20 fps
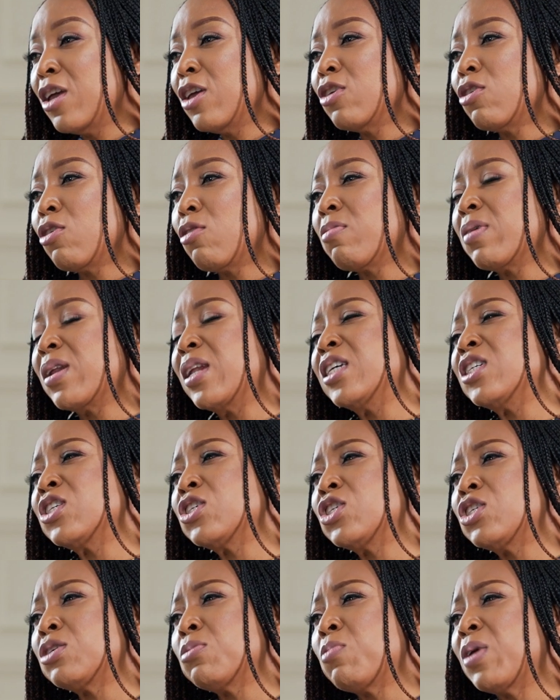Your
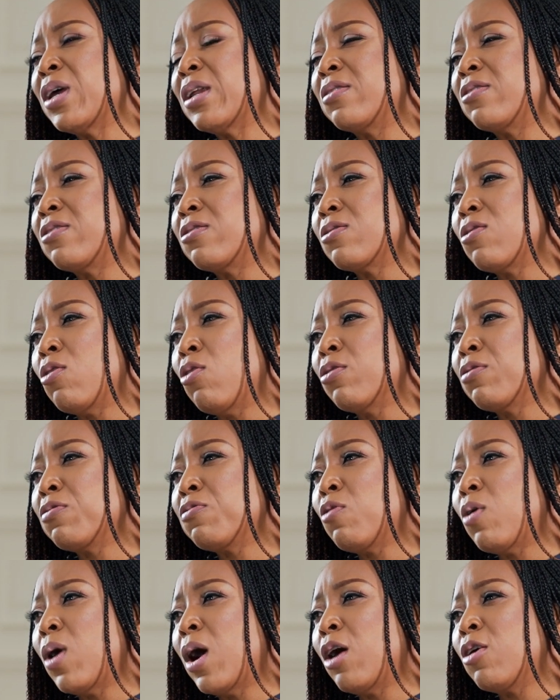relationship went on
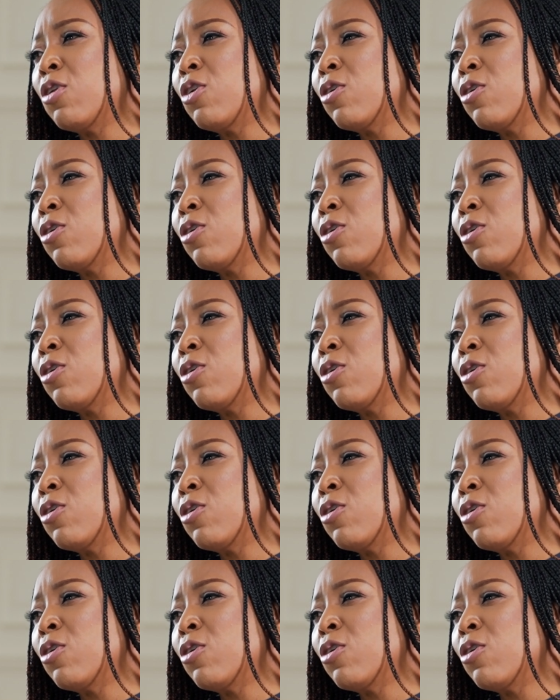for how